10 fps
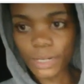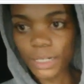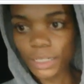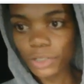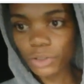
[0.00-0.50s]

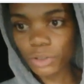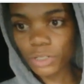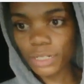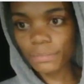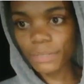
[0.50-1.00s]
So the
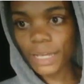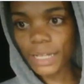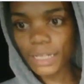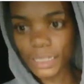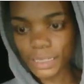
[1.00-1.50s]
brand
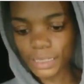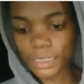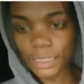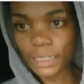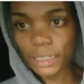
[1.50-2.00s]
is
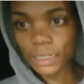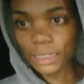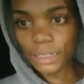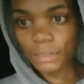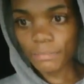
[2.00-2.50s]

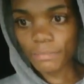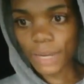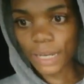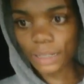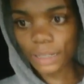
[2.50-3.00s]

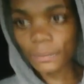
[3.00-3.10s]
Mac.